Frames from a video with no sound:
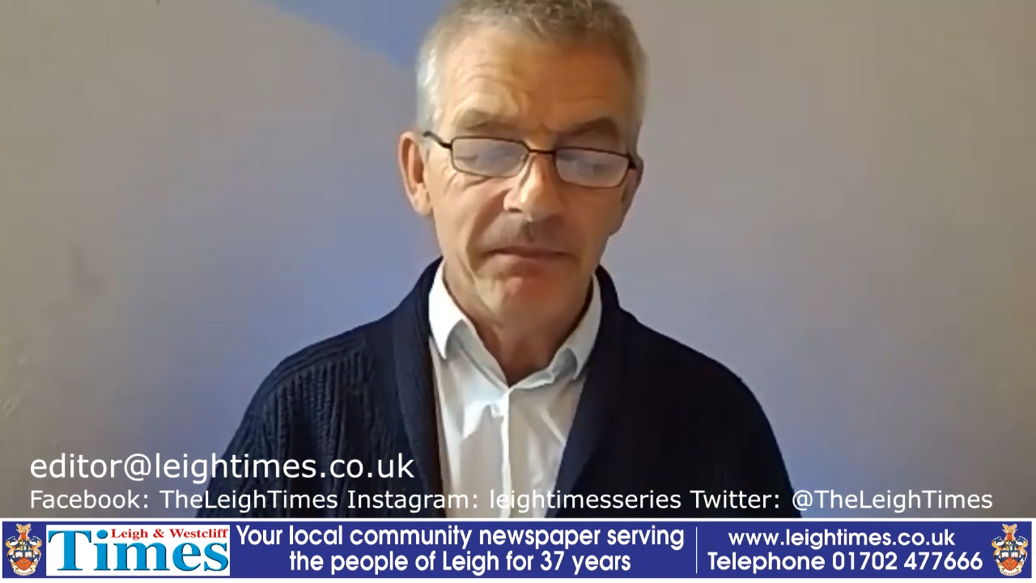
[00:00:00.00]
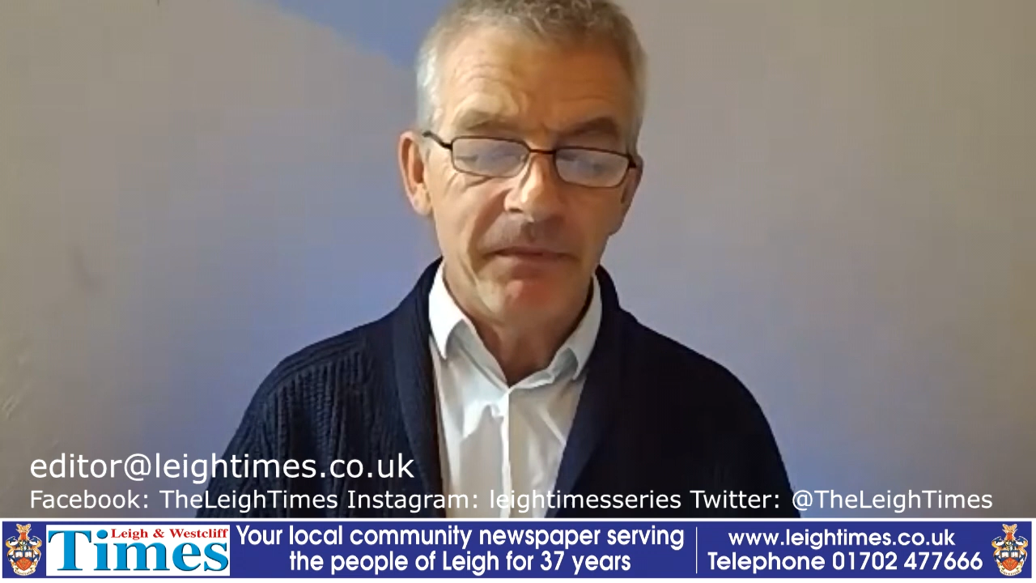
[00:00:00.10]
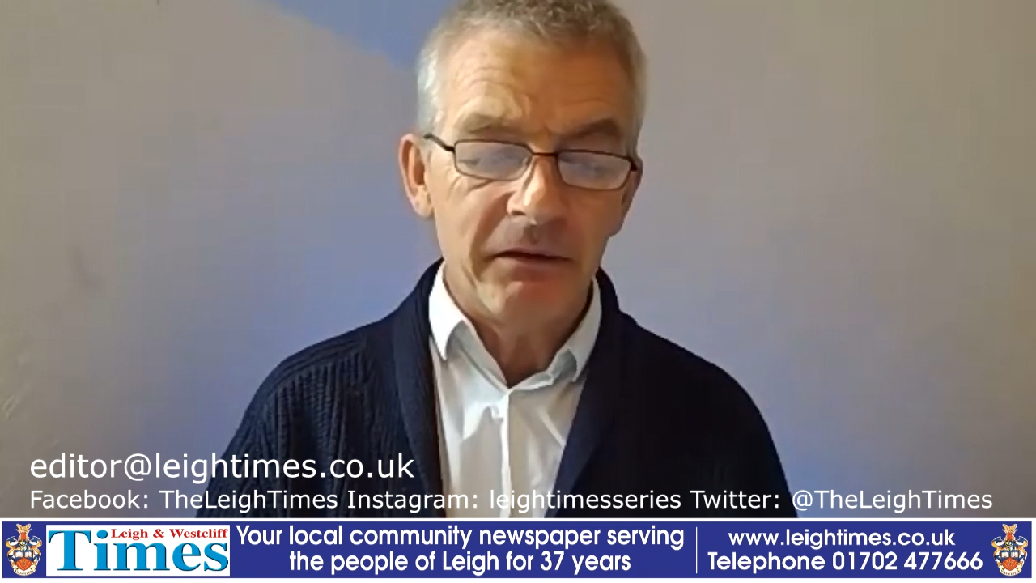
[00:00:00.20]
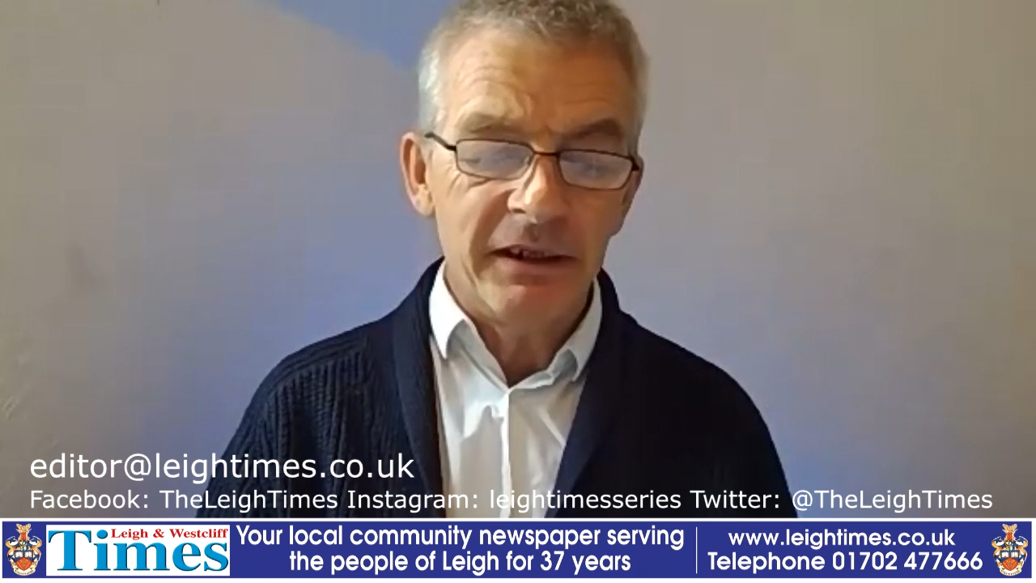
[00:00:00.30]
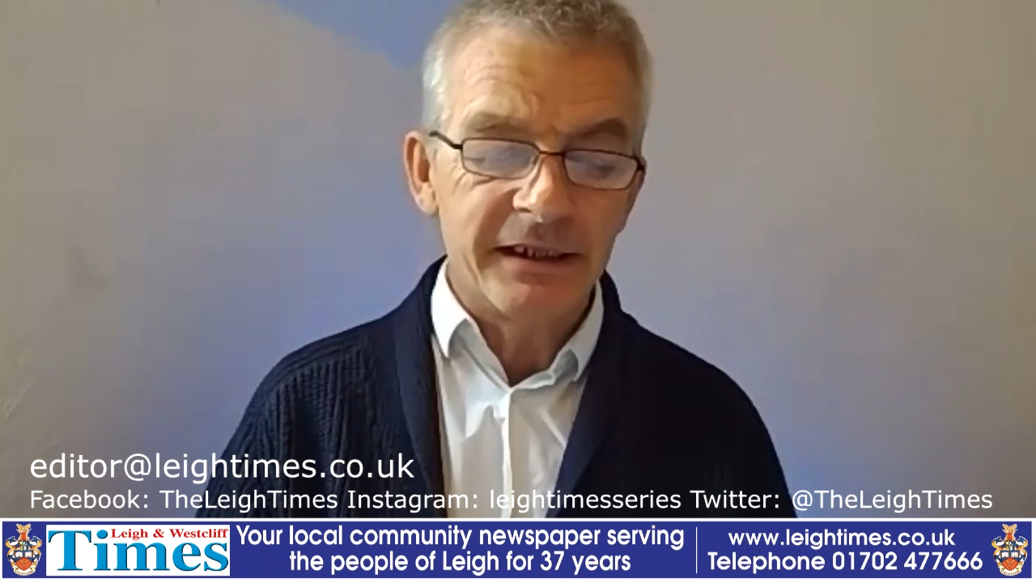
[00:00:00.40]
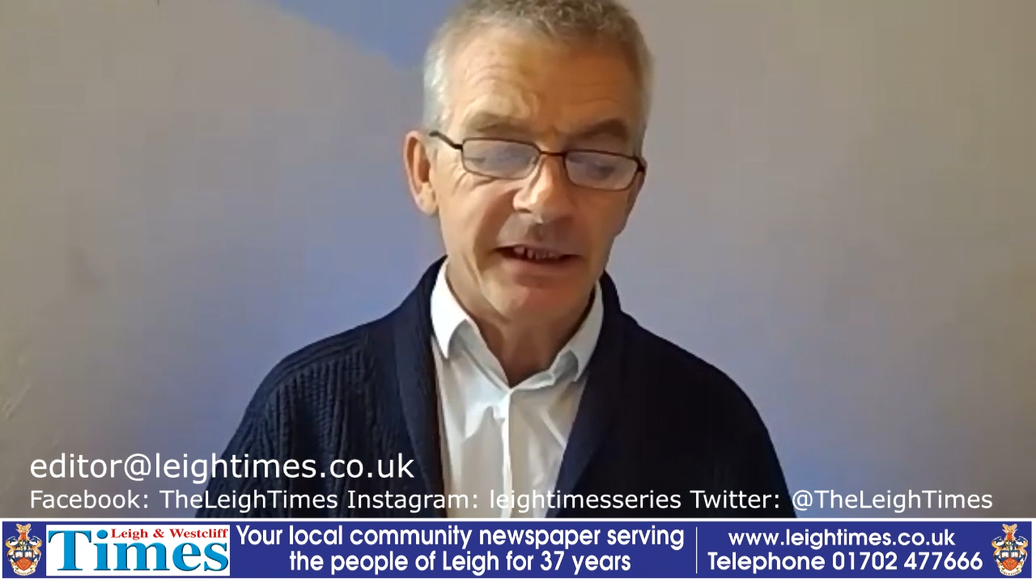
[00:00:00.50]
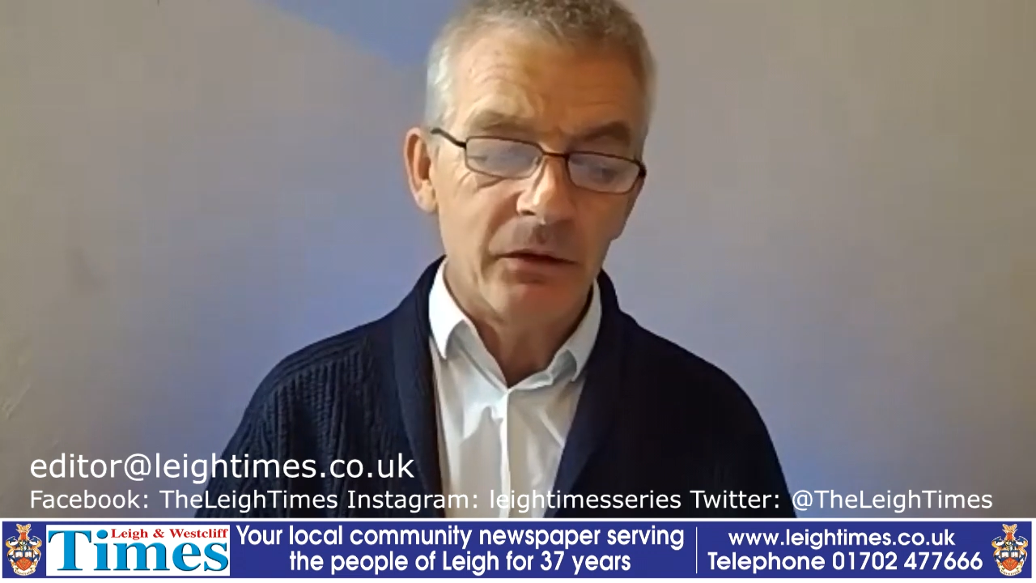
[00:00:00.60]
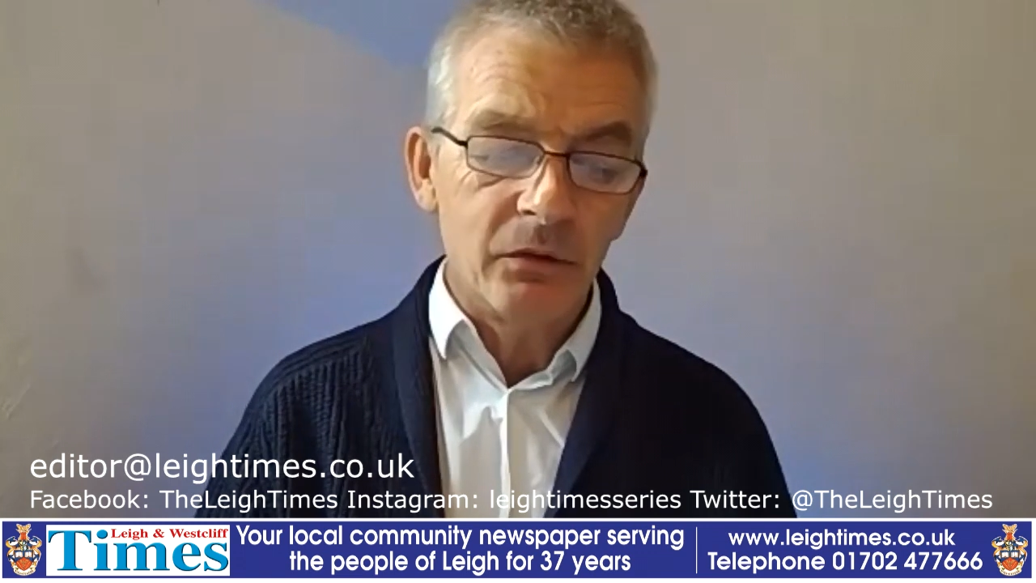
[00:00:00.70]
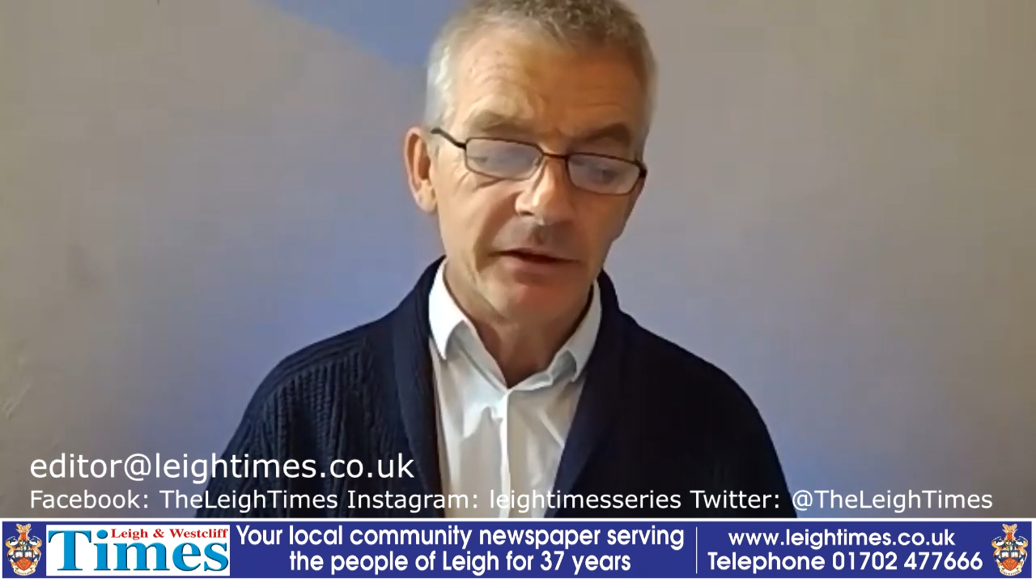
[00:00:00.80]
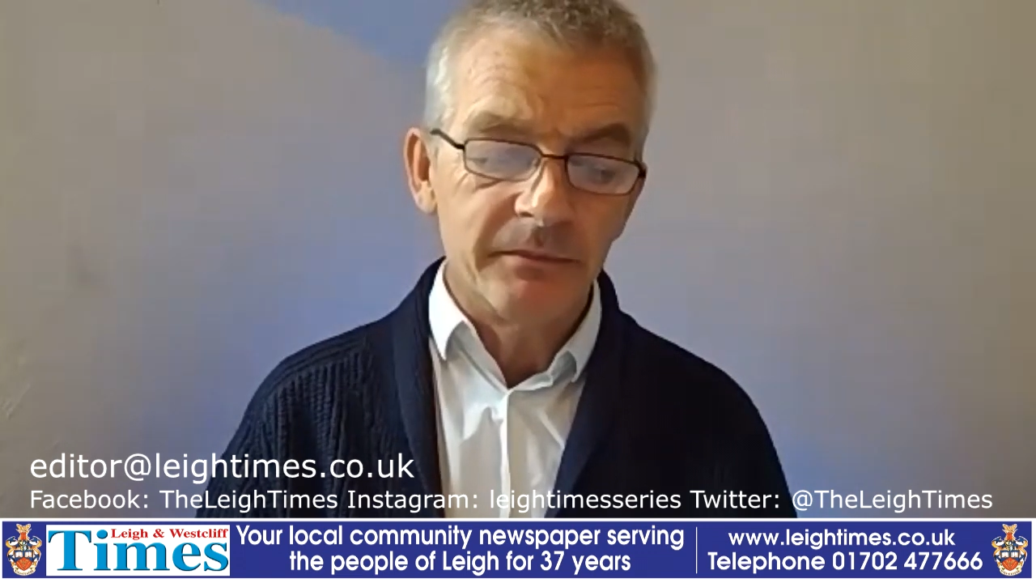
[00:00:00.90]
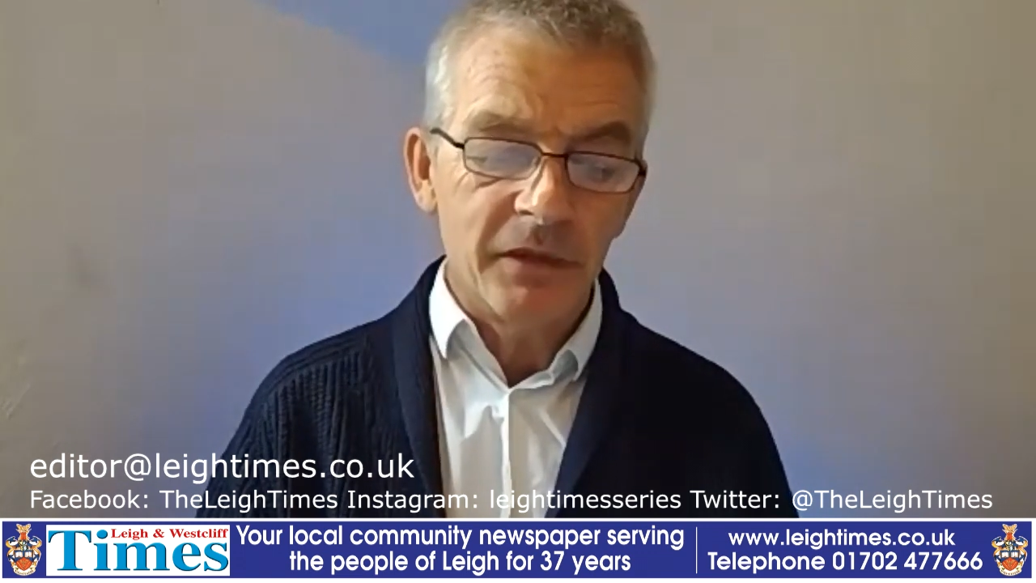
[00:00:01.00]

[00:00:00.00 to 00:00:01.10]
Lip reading: very seldom